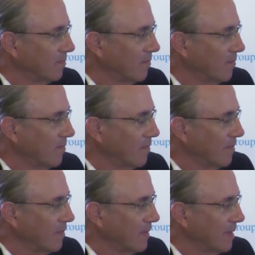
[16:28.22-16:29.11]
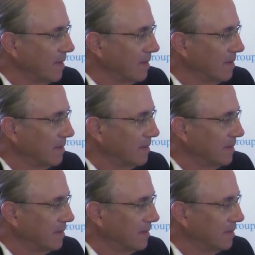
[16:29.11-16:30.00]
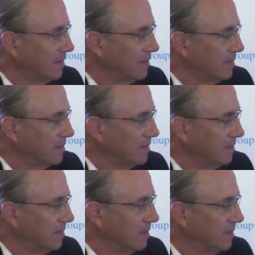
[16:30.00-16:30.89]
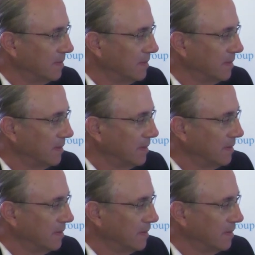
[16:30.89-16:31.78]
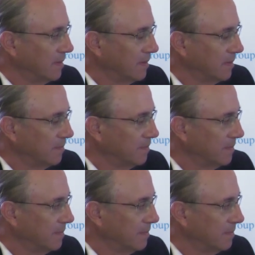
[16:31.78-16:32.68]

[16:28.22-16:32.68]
[no speech]